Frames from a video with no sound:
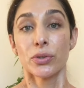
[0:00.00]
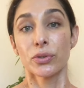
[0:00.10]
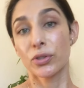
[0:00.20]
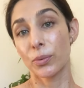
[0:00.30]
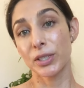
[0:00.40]

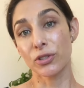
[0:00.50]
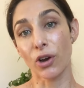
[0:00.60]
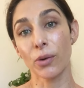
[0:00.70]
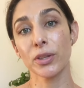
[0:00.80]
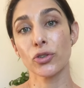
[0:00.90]
So we
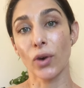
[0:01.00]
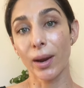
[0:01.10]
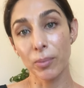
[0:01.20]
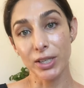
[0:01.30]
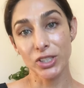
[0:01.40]
start with
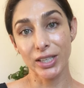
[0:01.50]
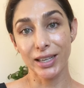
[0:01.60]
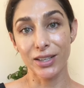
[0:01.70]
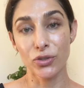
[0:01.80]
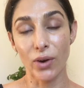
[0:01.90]
dry
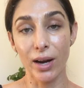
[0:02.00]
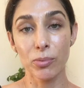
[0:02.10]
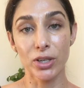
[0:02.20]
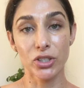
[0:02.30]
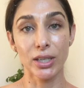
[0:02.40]
brushing, and dry
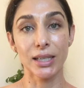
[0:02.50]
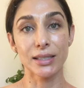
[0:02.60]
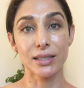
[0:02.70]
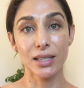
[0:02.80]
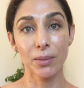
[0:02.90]
brushing
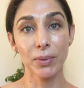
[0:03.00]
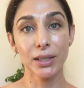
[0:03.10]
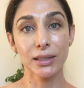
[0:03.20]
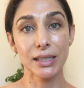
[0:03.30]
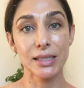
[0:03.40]
is
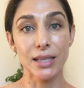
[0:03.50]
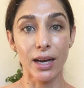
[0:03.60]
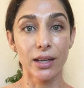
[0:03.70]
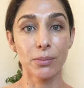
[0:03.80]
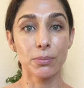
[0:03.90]
typically
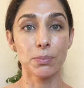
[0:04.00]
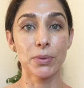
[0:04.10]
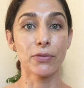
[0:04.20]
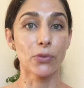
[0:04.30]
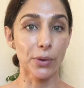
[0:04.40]
done
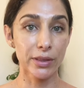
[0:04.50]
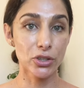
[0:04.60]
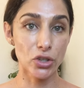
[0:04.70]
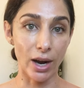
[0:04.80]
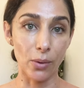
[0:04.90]
before the
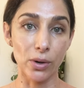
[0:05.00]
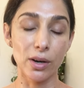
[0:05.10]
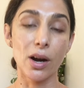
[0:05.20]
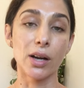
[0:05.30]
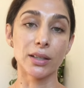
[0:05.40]

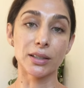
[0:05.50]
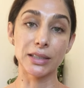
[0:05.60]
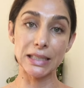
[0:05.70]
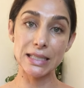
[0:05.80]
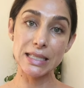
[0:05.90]
shower on
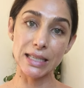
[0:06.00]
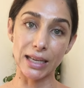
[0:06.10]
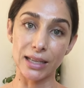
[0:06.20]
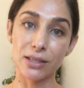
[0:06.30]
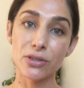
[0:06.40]
clean
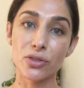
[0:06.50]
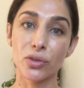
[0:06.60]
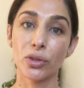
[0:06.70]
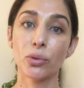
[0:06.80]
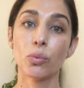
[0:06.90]
skin,
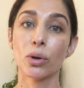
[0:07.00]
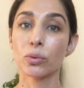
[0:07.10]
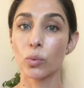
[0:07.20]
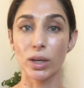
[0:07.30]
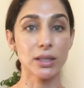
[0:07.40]
so you
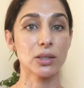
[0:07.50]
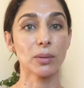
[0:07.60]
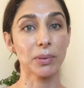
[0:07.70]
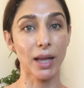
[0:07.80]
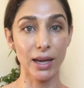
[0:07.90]
won't want to
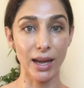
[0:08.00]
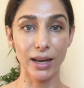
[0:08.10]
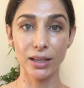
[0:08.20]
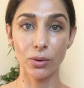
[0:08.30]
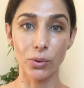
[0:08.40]
apply
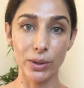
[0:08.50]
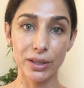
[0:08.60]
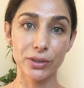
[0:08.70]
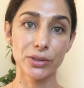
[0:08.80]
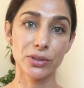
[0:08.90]
any
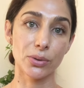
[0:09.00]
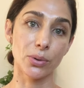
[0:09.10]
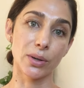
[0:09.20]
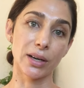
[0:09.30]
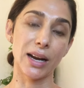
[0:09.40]
oils
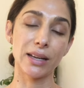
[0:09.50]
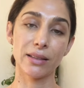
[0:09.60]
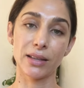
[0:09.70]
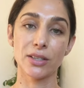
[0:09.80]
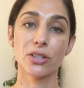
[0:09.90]
or
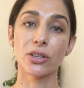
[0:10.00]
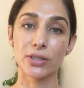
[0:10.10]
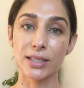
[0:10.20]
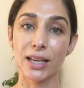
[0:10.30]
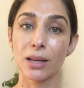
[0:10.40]
anything to your
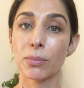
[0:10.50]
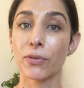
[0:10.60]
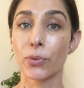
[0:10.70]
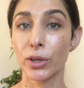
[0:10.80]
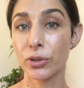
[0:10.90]
skin
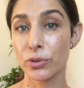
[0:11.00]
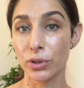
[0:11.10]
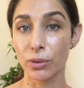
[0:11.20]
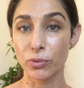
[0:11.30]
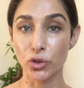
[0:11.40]
before you do
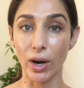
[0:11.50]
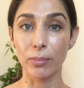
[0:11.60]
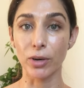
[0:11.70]
your dry